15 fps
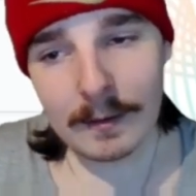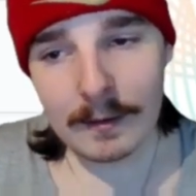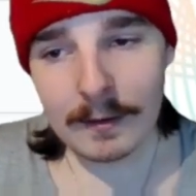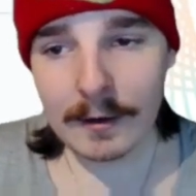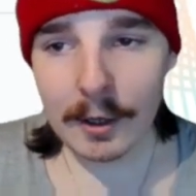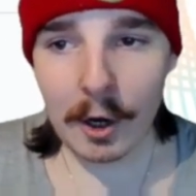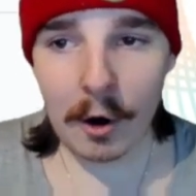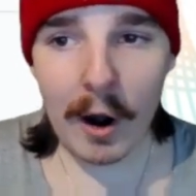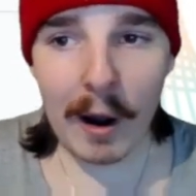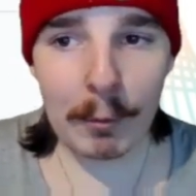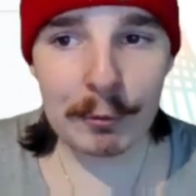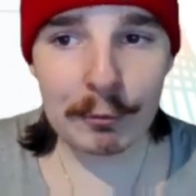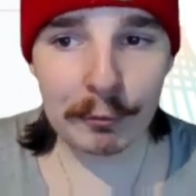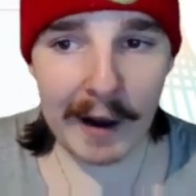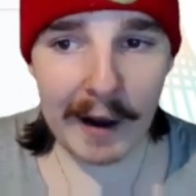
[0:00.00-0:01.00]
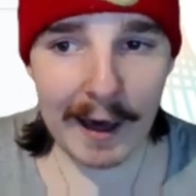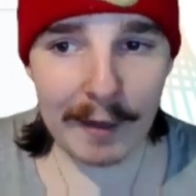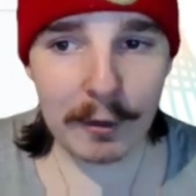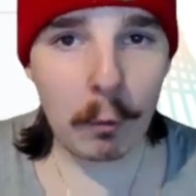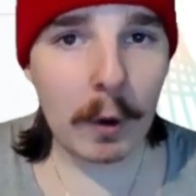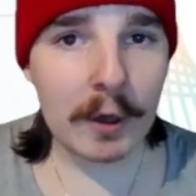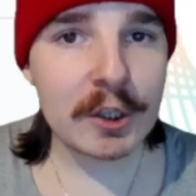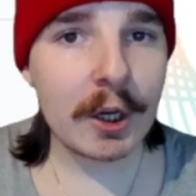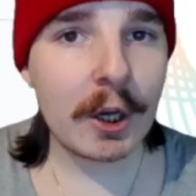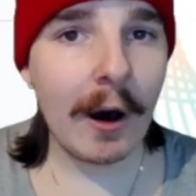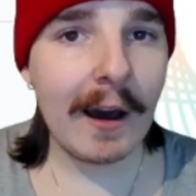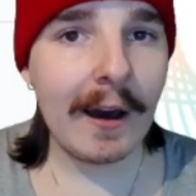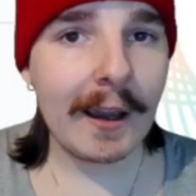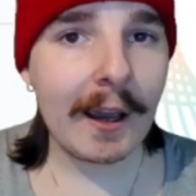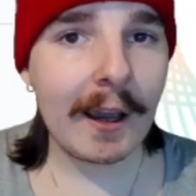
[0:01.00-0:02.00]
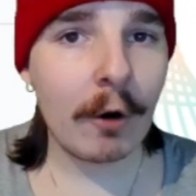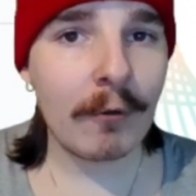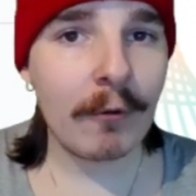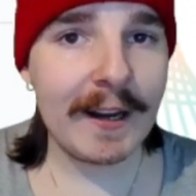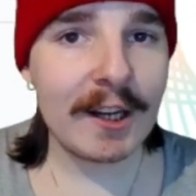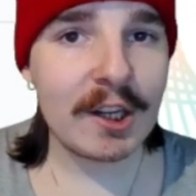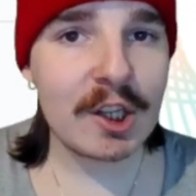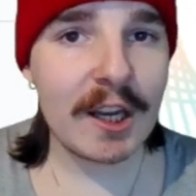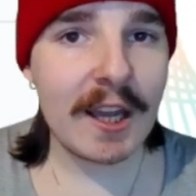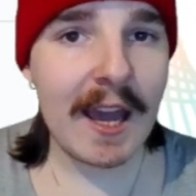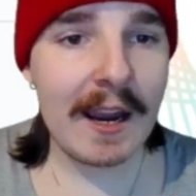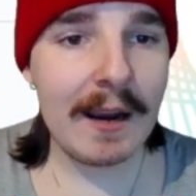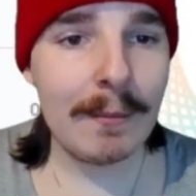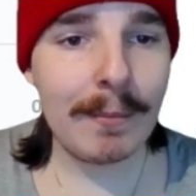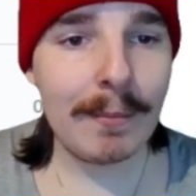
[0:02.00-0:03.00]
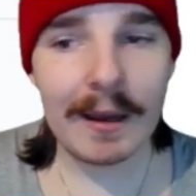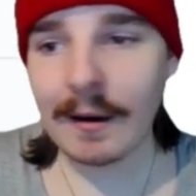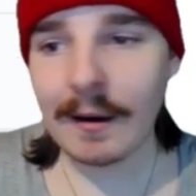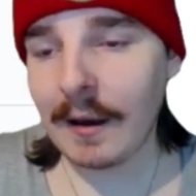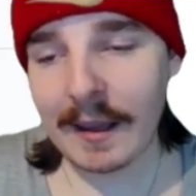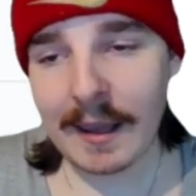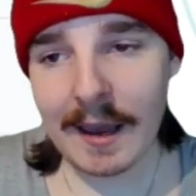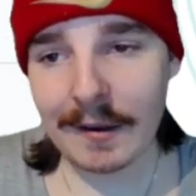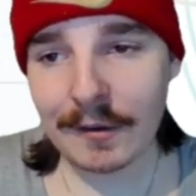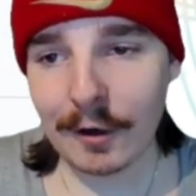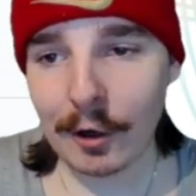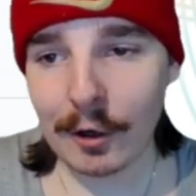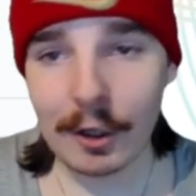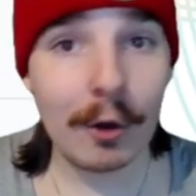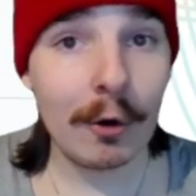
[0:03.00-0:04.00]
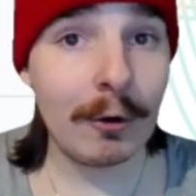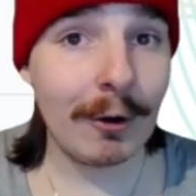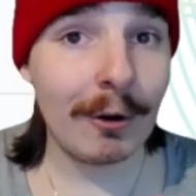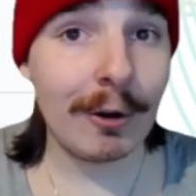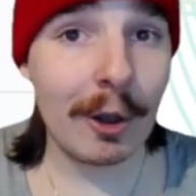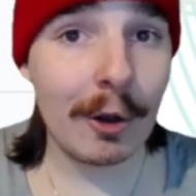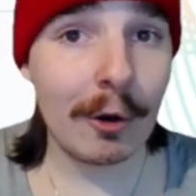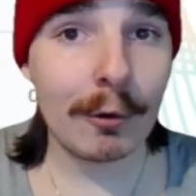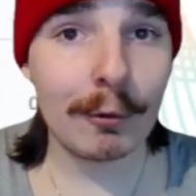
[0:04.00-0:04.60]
You know, I would rather watch a guy like Hrithik Shakin, but I guess, you know, you do you,